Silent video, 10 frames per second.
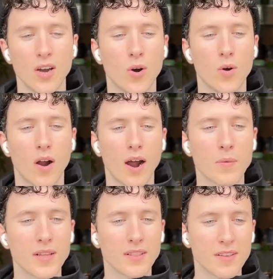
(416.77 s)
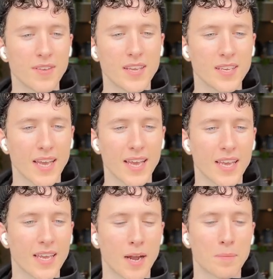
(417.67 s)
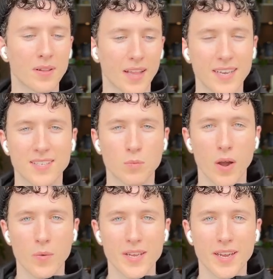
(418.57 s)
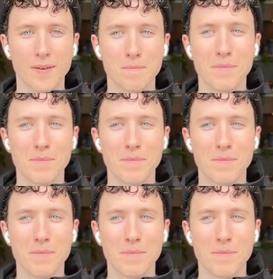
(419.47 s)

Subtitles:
or are we living in a place where we can